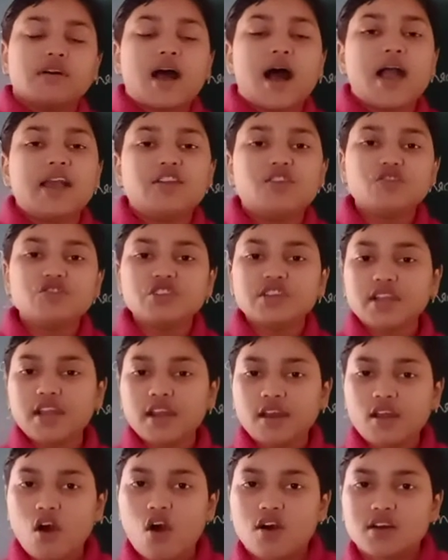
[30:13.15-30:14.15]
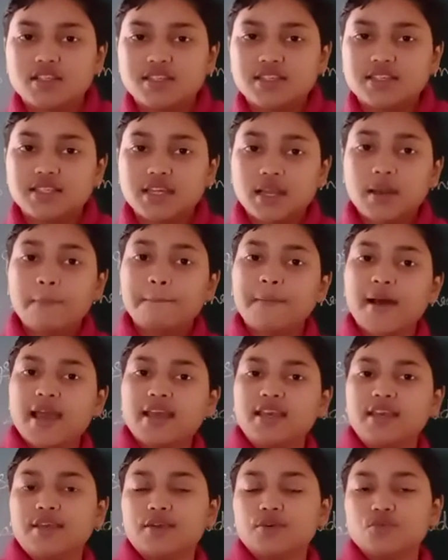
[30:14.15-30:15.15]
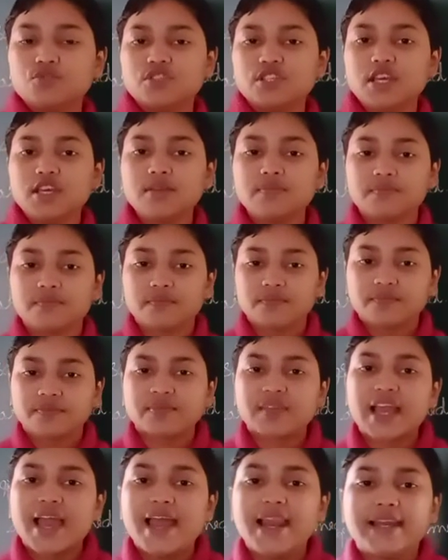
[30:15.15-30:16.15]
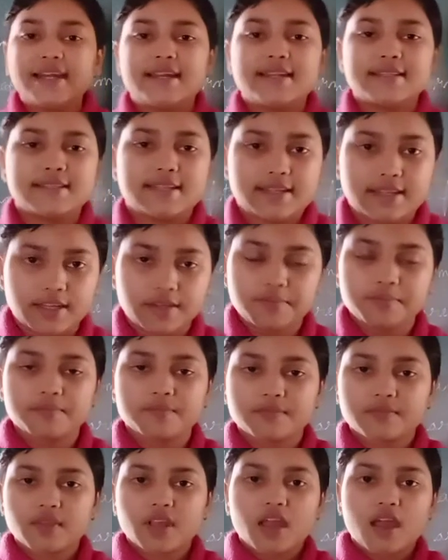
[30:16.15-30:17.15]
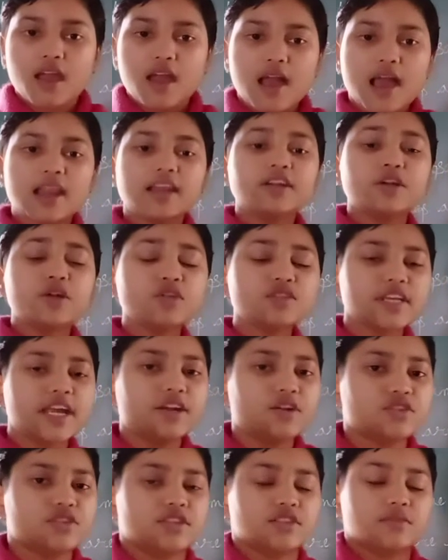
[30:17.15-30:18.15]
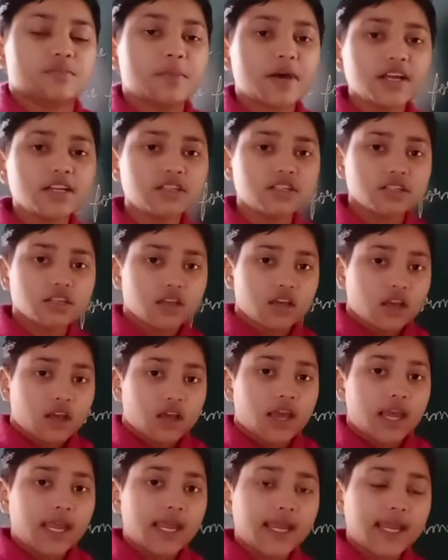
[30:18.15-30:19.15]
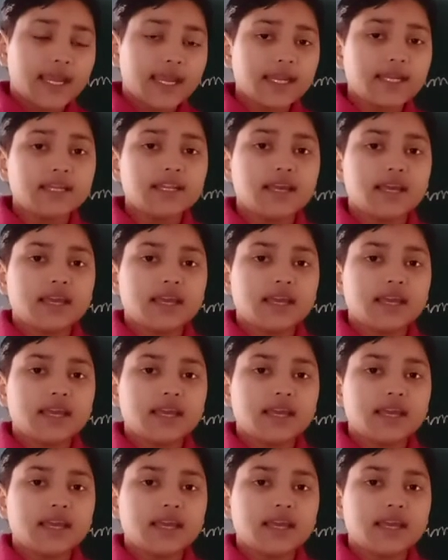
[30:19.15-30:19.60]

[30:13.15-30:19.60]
hydrogen and oxygen by using electrolysis, but it